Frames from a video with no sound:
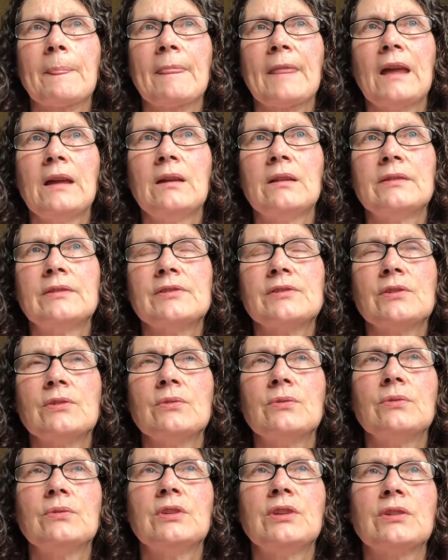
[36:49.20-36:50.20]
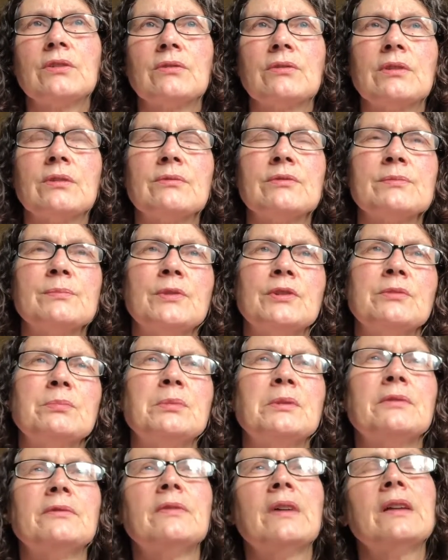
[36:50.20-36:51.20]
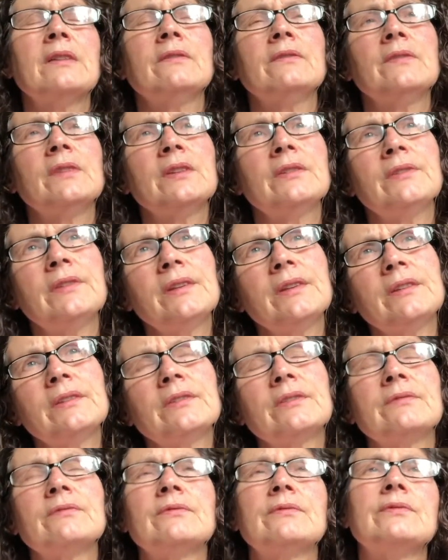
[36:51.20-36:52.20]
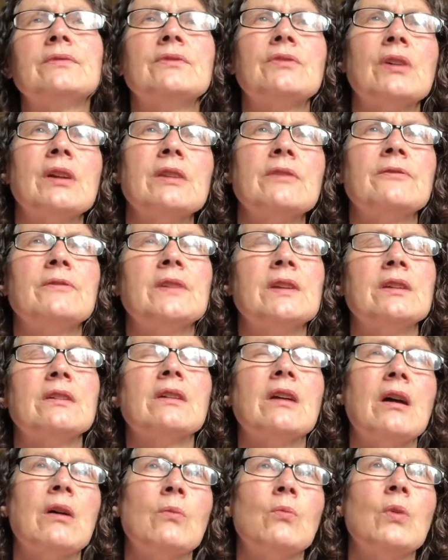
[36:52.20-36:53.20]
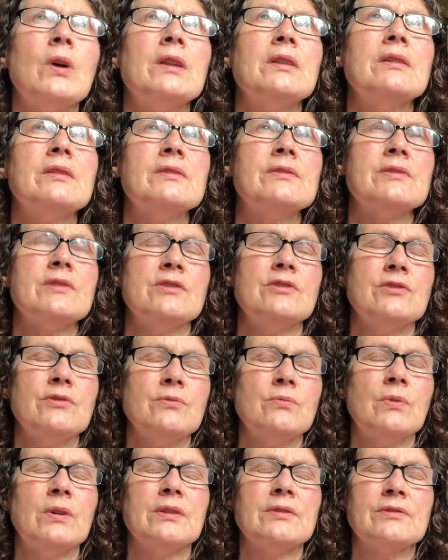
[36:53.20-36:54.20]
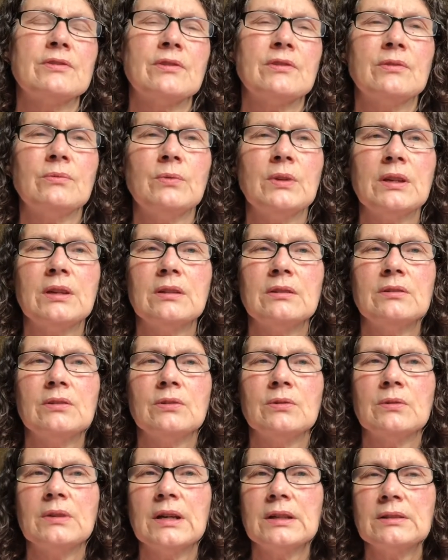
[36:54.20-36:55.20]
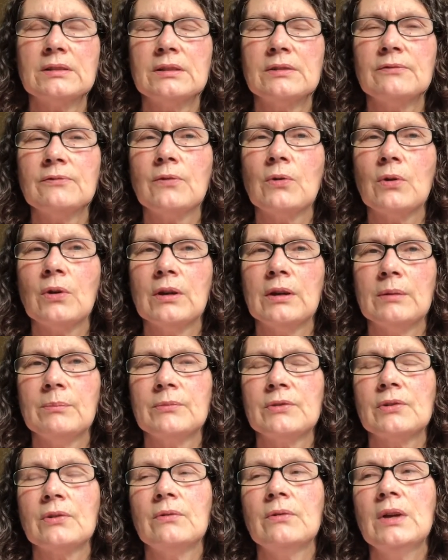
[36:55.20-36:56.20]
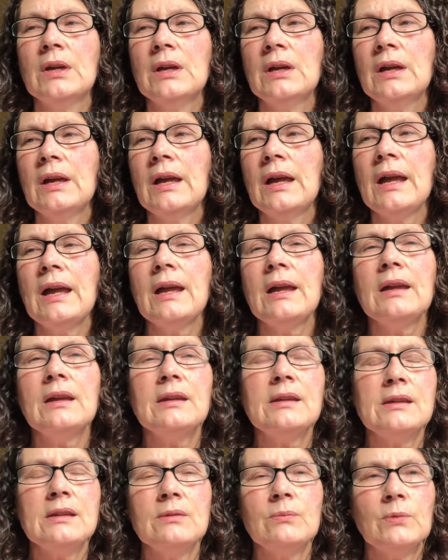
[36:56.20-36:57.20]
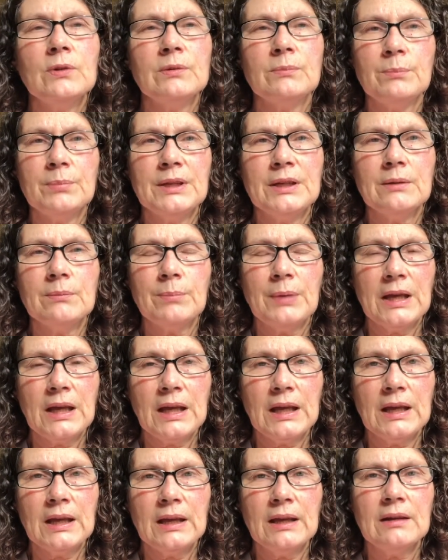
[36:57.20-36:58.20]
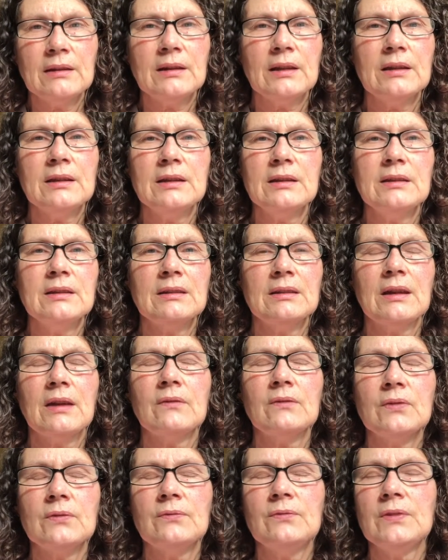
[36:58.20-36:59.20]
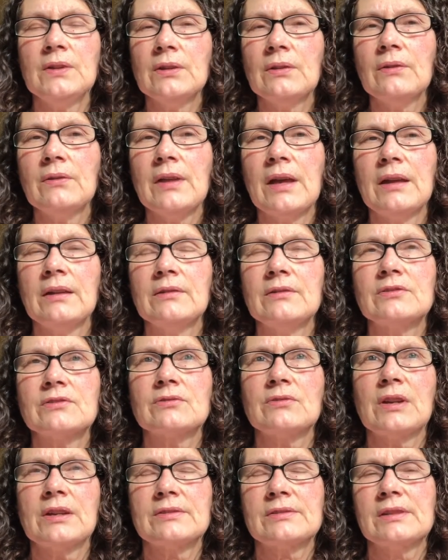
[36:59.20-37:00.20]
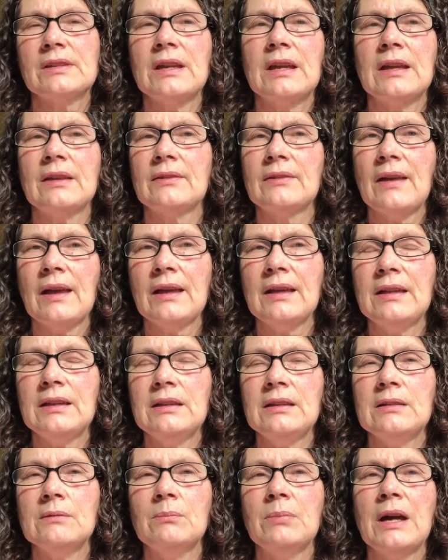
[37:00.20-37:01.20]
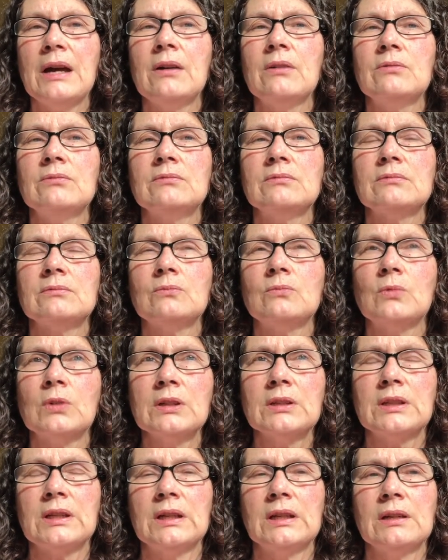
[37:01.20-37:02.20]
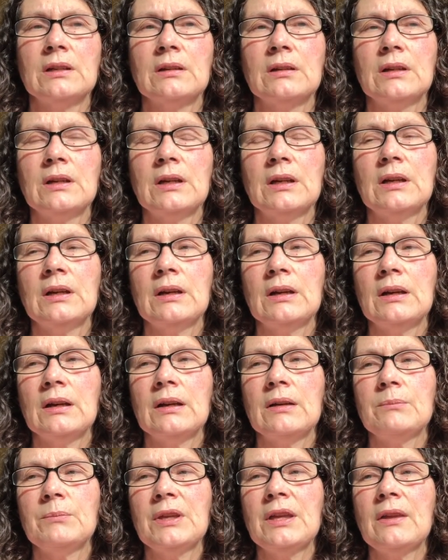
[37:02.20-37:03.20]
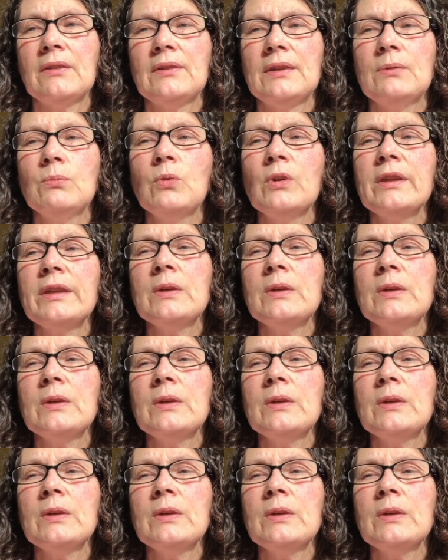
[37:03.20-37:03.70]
And so, you know, there was multiple vet visits and trying to figure out what his issue was so that we could correct it for him. So, he wouldn't be in pain, and he didn't have to feel that stress and anxiety about working. Because he really